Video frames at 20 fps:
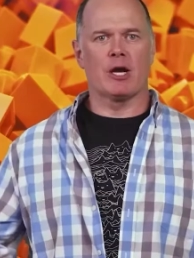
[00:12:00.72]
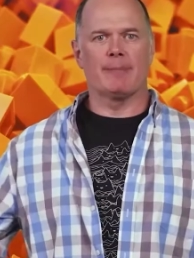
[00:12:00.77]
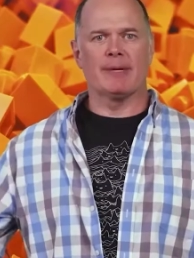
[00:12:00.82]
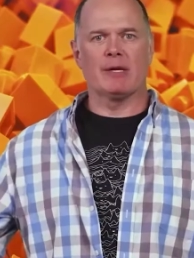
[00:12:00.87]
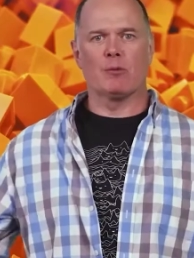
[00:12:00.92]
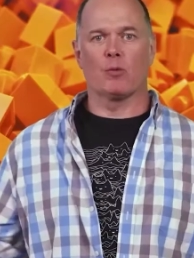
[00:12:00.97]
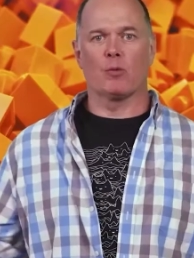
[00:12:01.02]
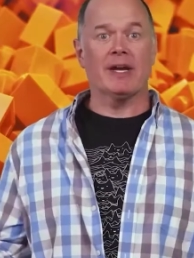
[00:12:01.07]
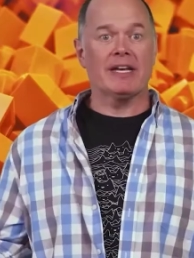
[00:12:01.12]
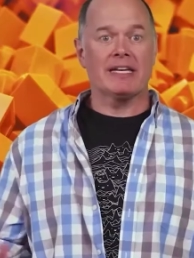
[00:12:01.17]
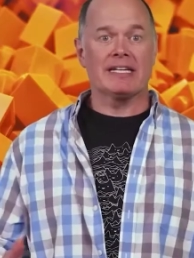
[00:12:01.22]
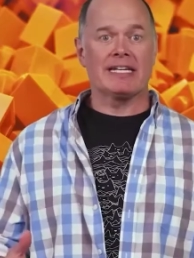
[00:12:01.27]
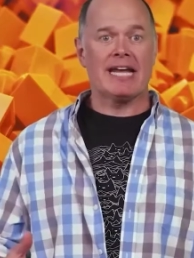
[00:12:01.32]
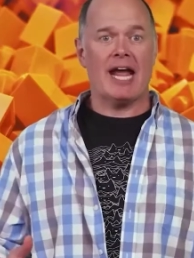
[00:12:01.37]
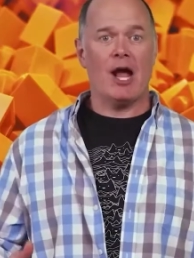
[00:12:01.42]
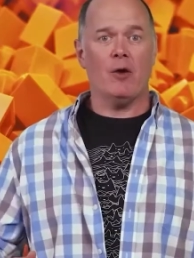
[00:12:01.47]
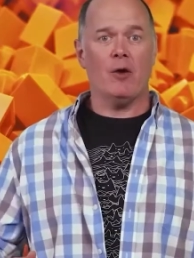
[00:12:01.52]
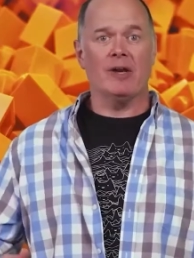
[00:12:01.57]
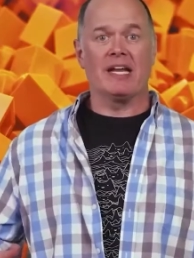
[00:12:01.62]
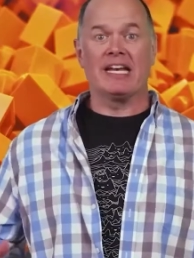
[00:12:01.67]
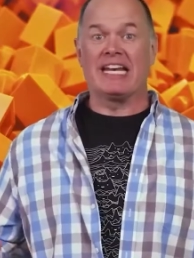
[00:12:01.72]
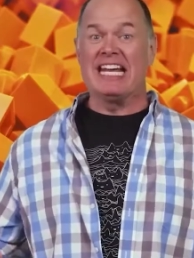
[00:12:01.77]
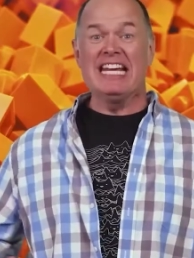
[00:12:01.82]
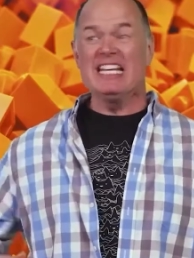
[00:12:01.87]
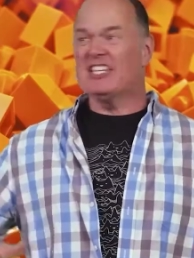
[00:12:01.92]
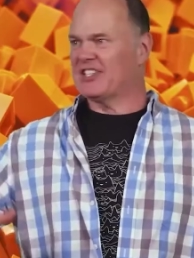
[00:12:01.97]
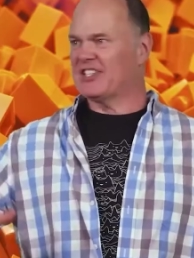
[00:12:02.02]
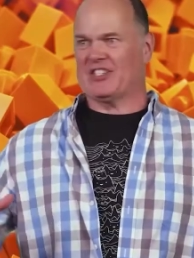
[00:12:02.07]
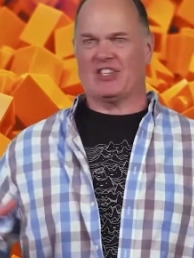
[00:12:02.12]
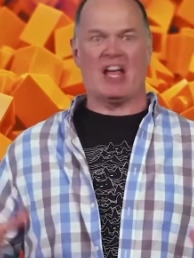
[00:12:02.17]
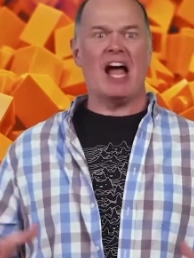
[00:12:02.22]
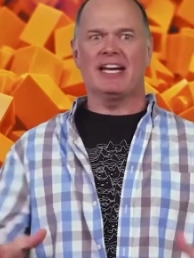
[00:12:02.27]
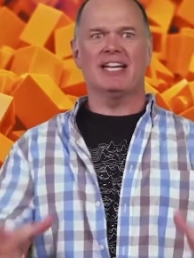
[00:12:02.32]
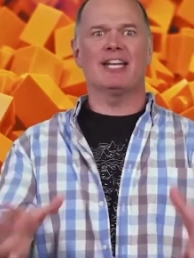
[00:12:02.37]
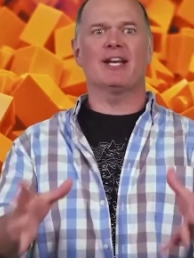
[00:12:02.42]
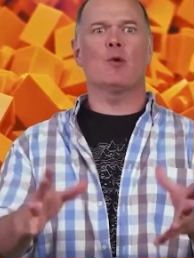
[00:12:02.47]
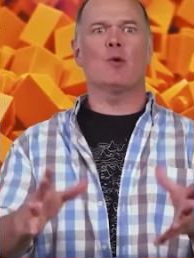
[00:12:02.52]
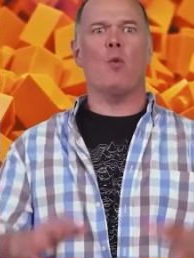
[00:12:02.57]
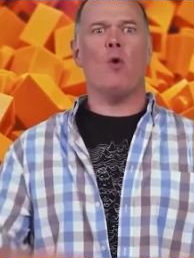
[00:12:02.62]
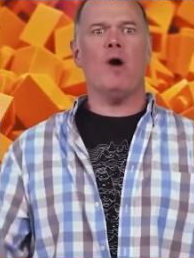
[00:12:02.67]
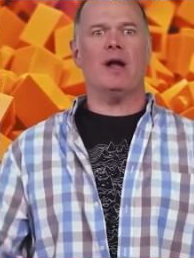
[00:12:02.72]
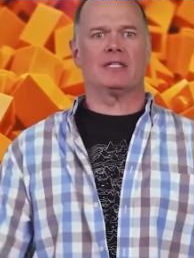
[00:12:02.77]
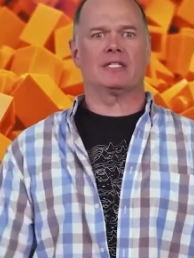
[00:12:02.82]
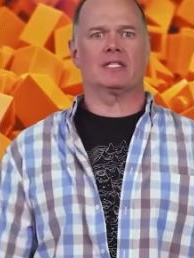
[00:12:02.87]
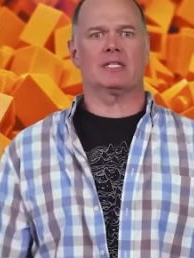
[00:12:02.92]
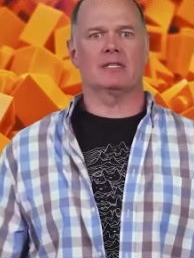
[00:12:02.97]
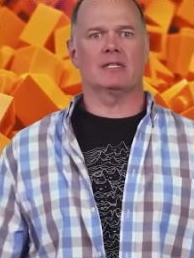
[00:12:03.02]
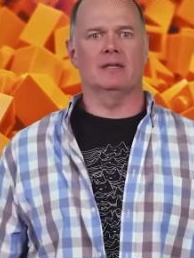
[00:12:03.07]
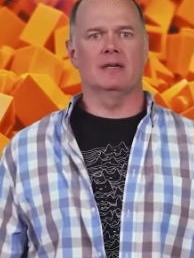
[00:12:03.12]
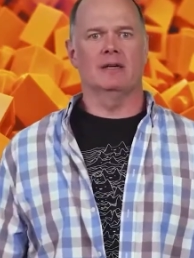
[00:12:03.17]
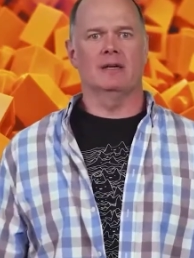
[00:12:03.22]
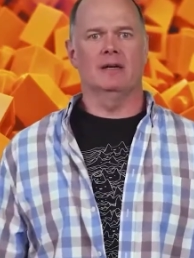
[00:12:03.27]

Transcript: to be written down, and he signed it at once.